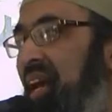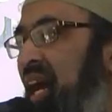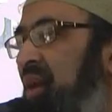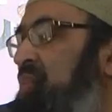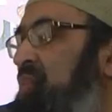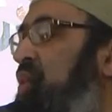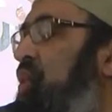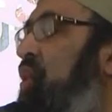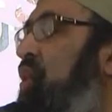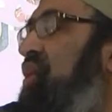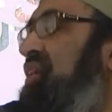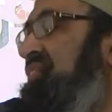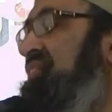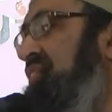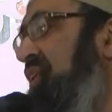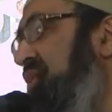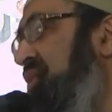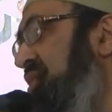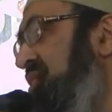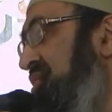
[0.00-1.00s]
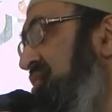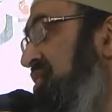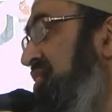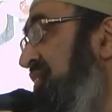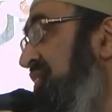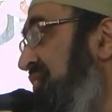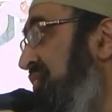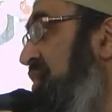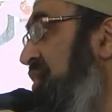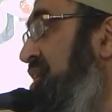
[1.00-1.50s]
And we all focus on
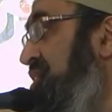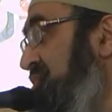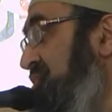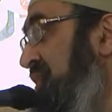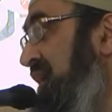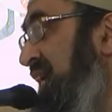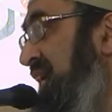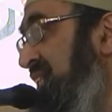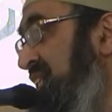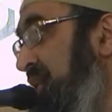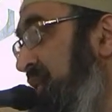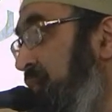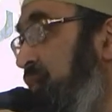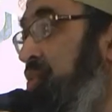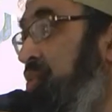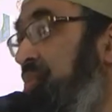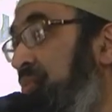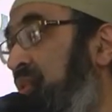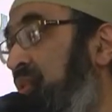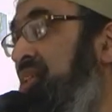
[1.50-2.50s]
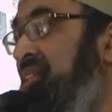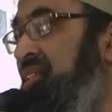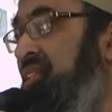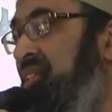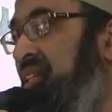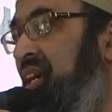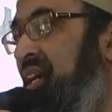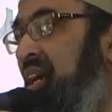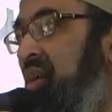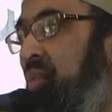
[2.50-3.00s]
the first relationship
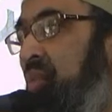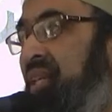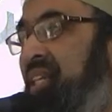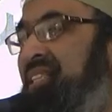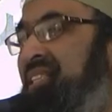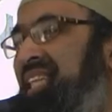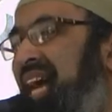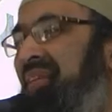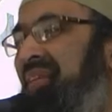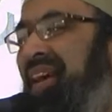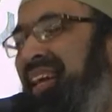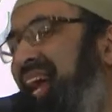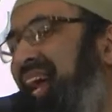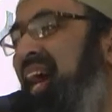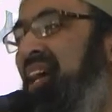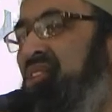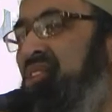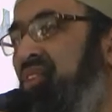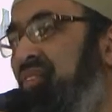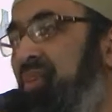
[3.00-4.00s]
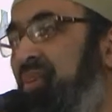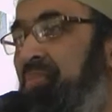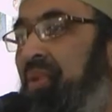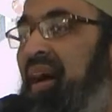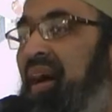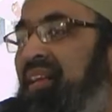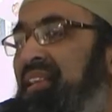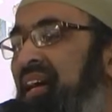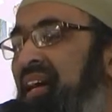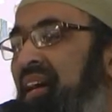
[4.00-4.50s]
which is direct acts of
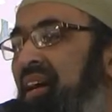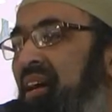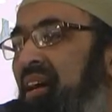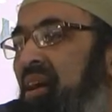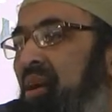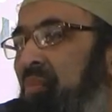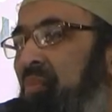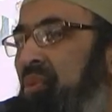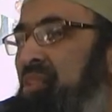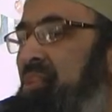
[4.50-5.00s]
ibadah.